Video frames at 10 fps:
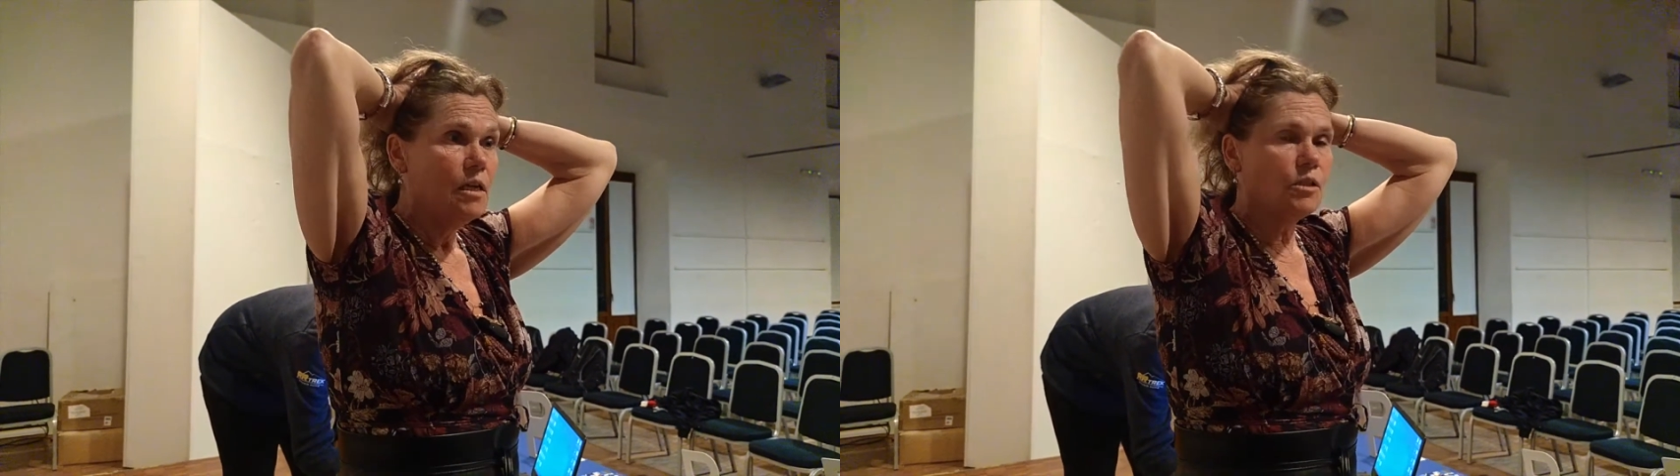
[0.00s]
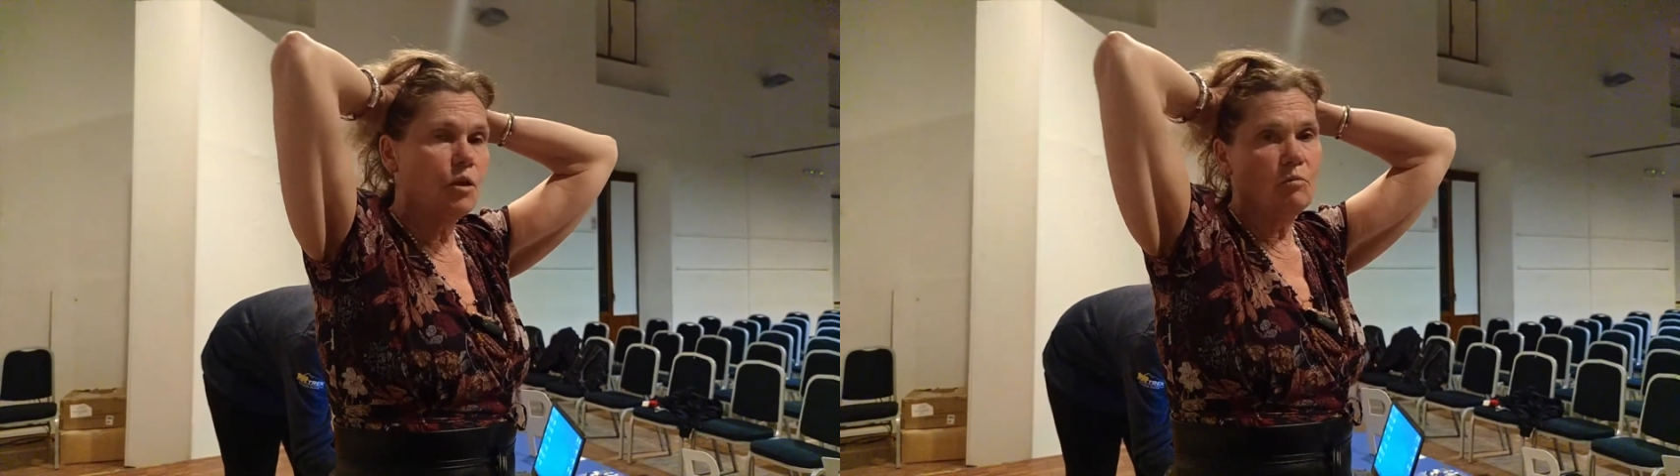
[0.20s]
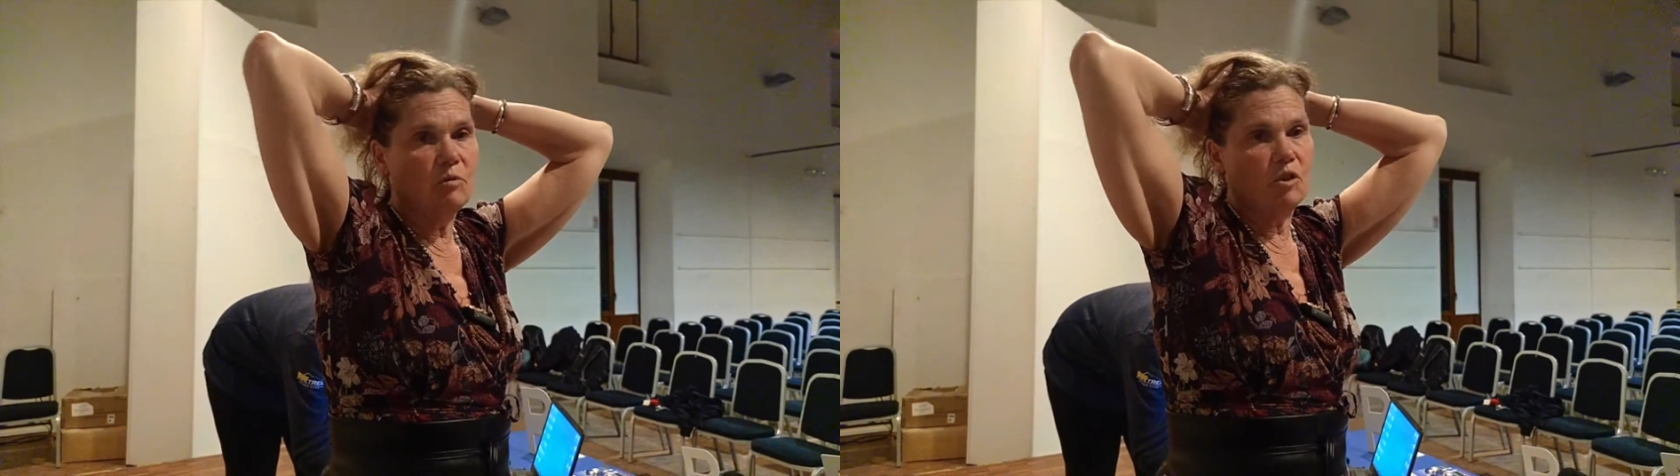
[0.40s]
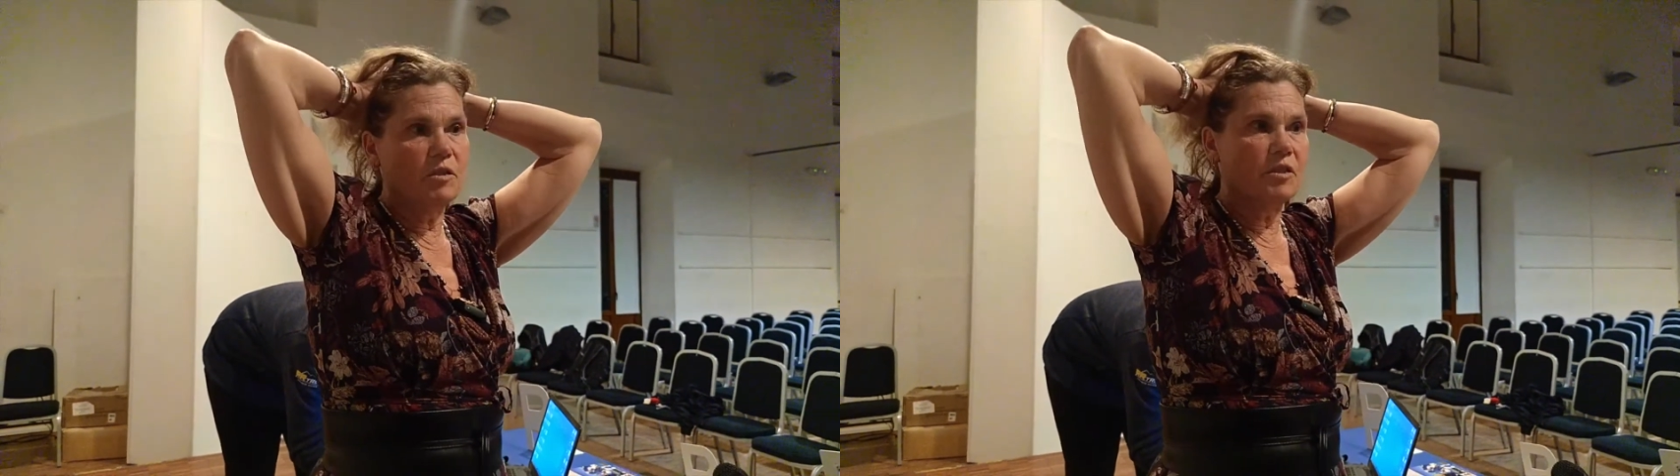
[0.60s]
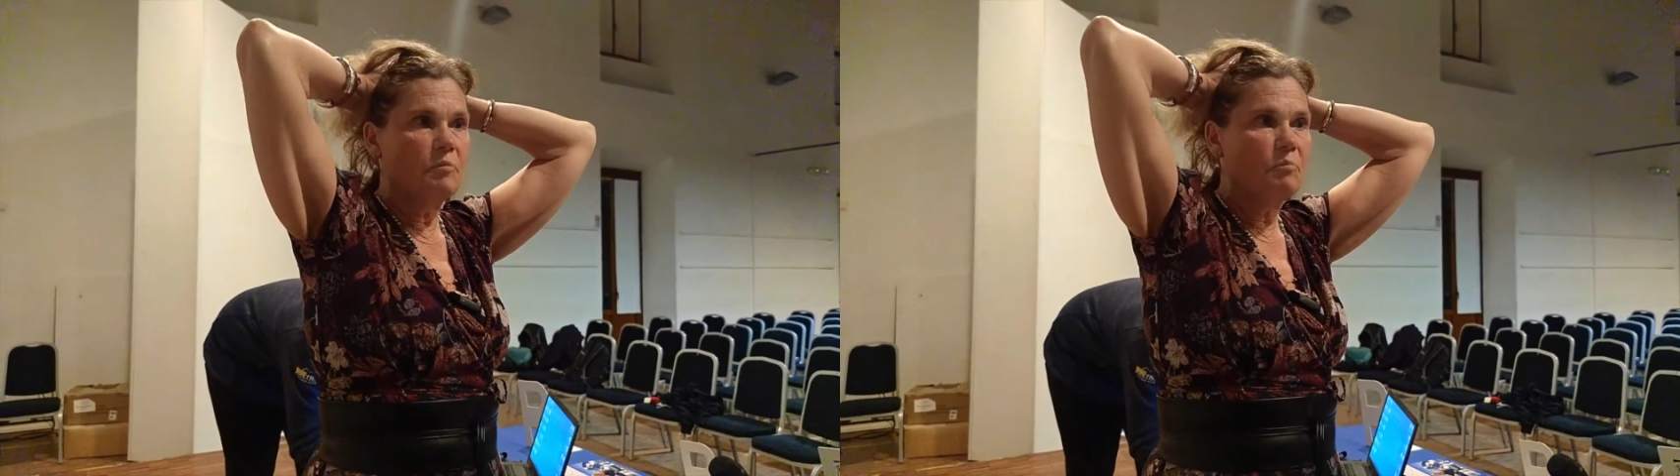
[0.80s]
So it was
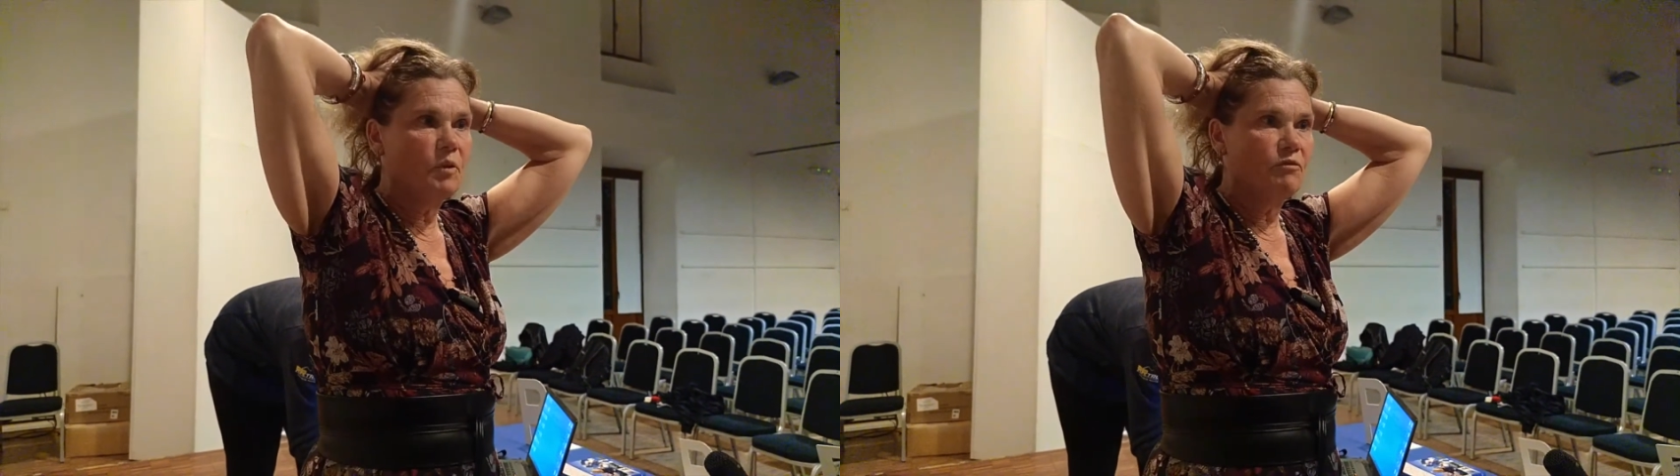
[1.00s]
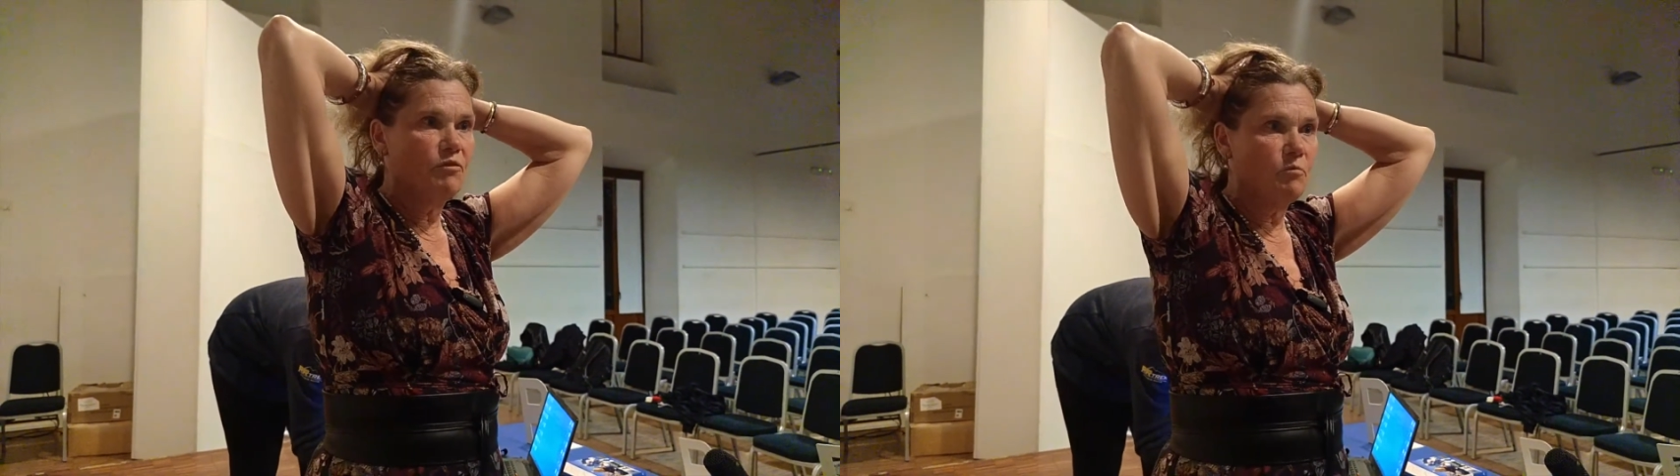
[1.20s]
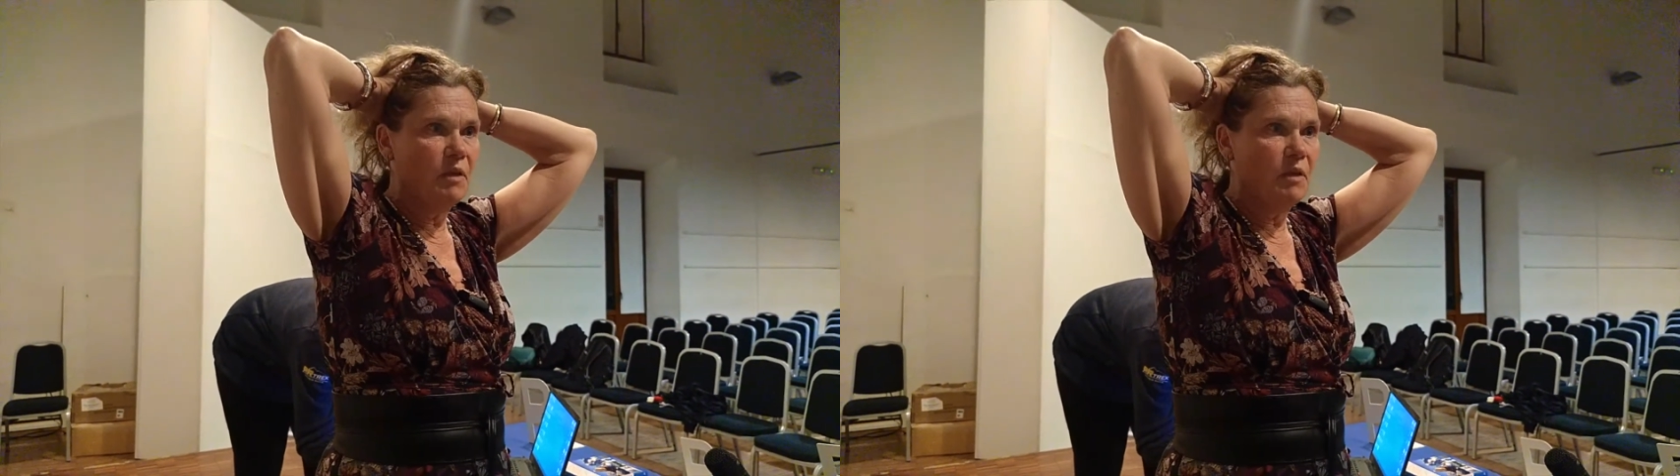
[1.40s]
just simpler for